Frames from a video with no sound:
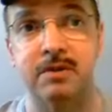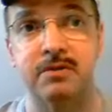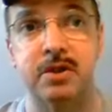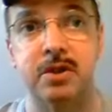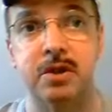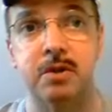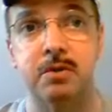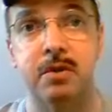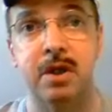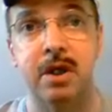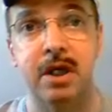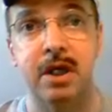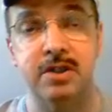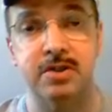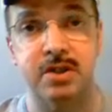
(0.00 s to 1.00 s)
lives in you.
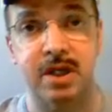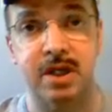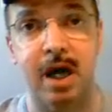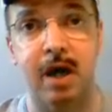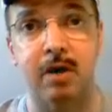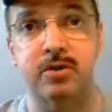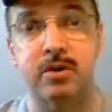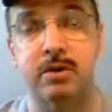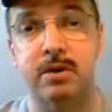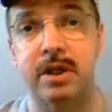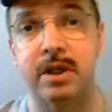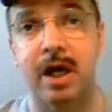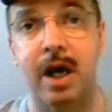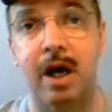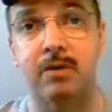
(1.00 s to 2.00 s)
He's the counselor.
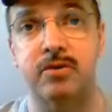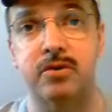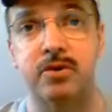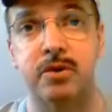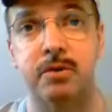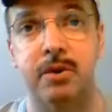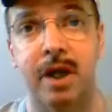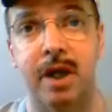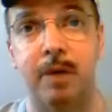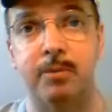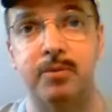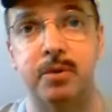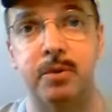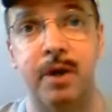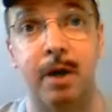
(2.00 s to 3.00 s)
He counsels you. He
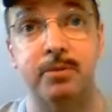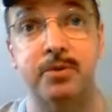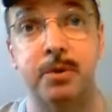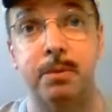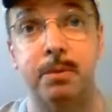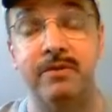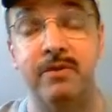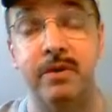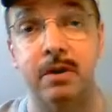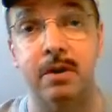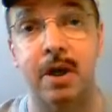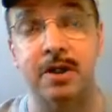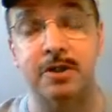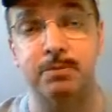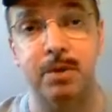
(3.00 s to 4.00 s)
helps you. He helps to reveal
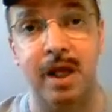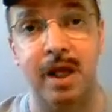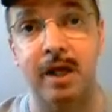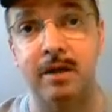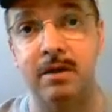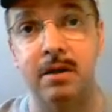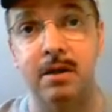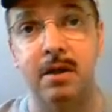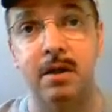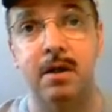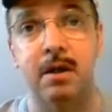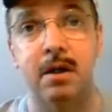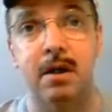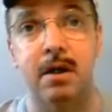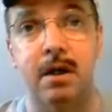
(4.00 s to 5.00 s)
God's plan
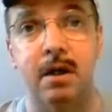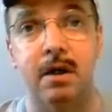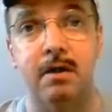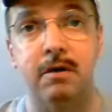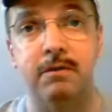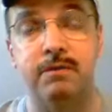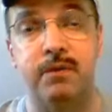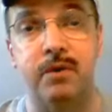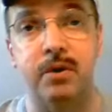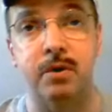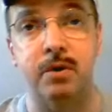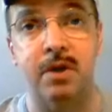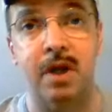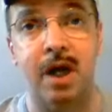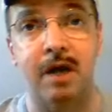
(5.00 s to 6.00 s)
for
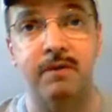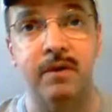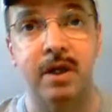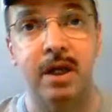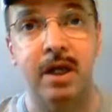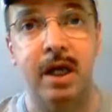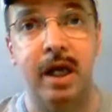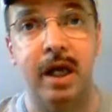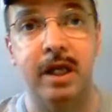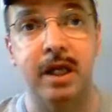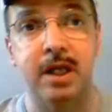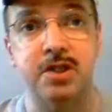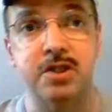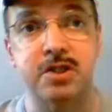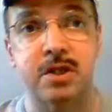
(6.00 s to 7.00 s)
your life. And
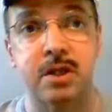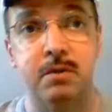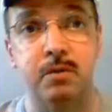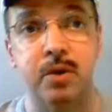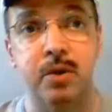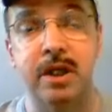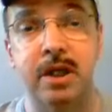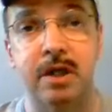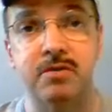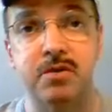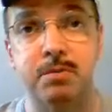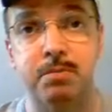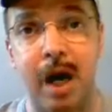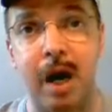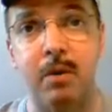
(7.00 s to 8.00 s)
He just really
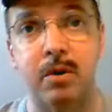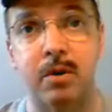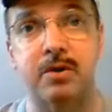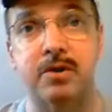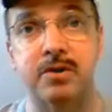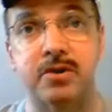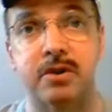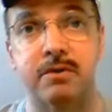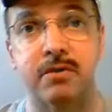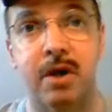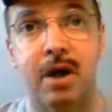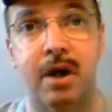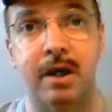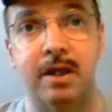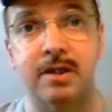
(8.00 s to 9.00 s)
gives you power to serve
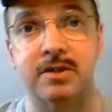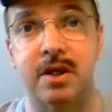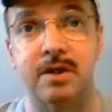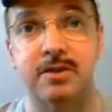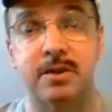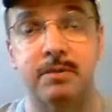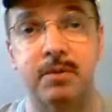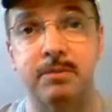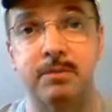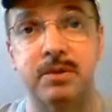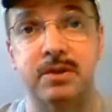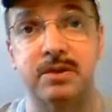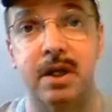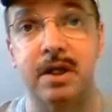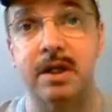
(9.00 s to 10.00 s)
God.
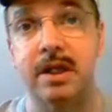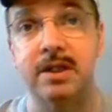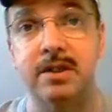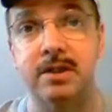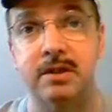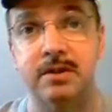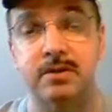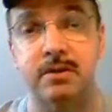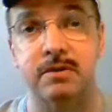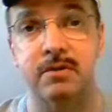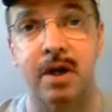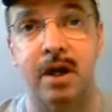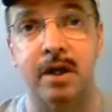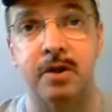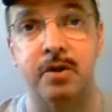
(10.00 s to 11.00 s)
Sometimes it's not easy to
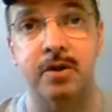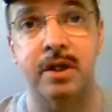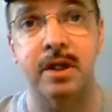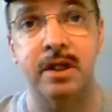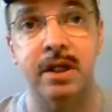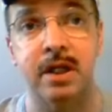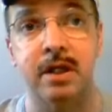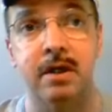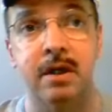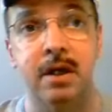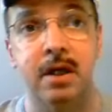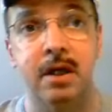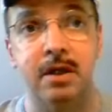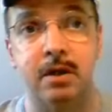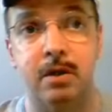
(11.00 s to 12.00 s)
serve God, and you're going to need
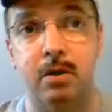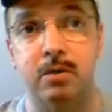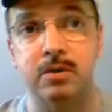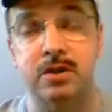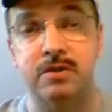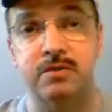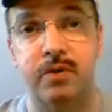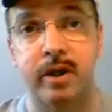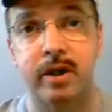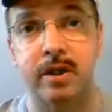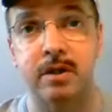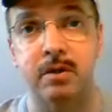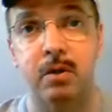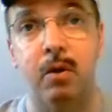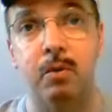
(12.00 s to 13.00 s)
the closest friend
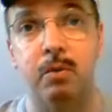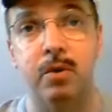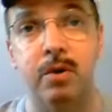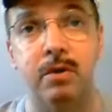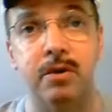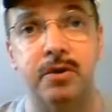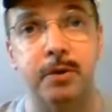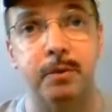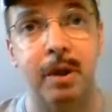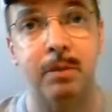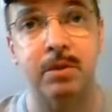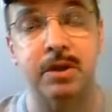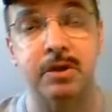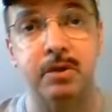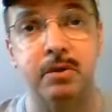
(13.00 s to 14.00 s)
in the whole world to be
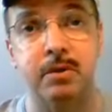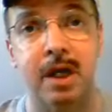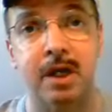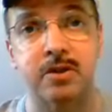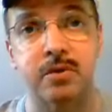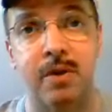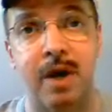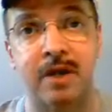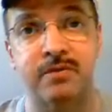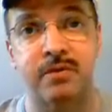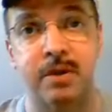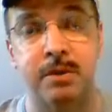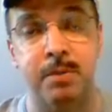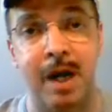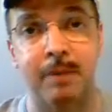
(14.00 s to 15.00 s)
able to do that. So ask
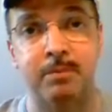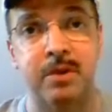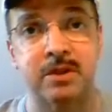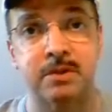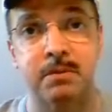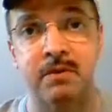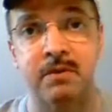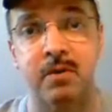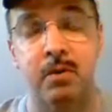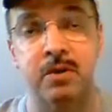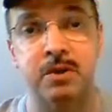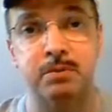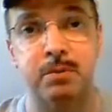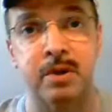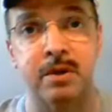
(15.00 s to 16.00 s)
for the baptism of the
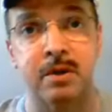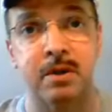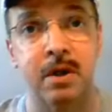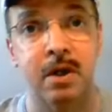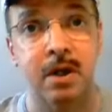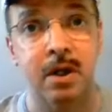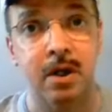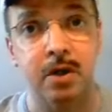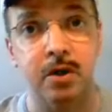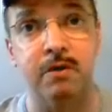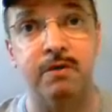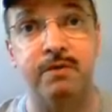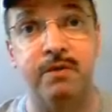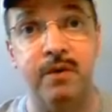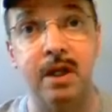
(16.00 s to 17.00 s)
Holy Spirit.
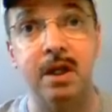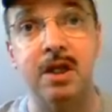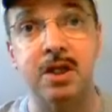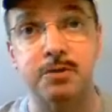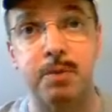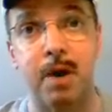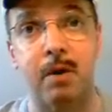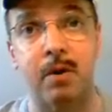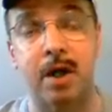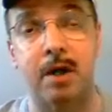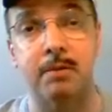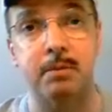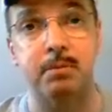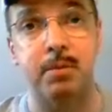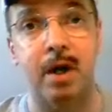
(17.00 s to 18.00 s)
You'll feel His power
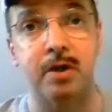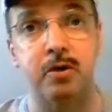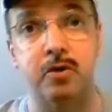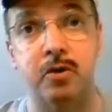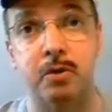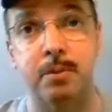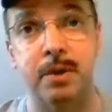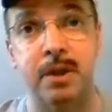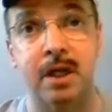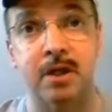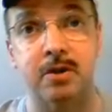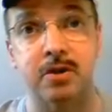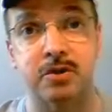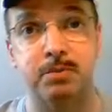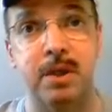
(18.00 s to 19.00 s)
come upon you. You'll
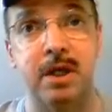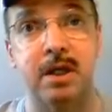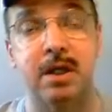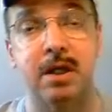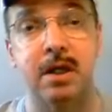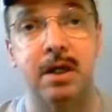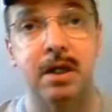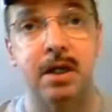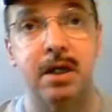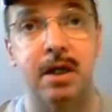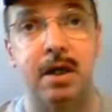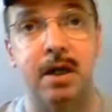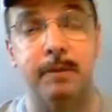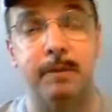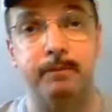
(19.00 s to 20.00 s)
begin to speak
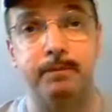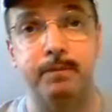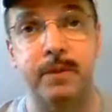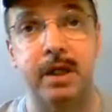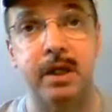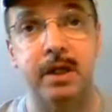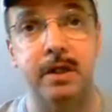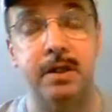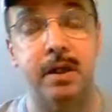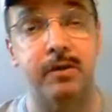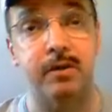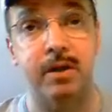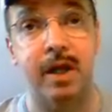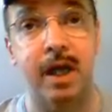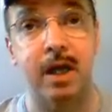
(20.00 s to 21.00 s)
in
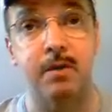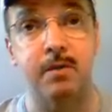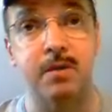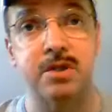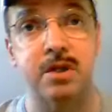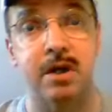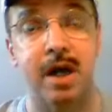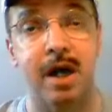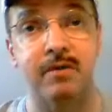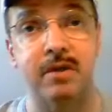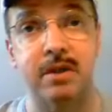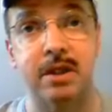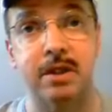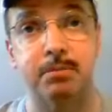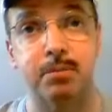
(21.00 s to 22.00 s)
another language, a
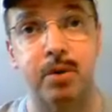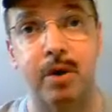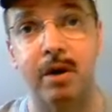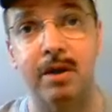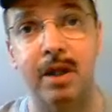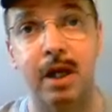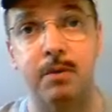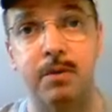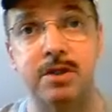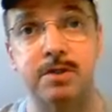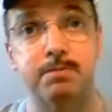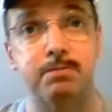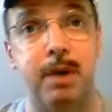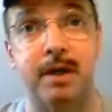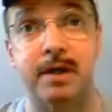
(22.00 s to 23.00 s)
heavenly prayer
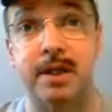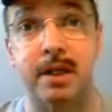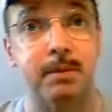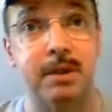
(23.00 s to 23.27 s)
language. I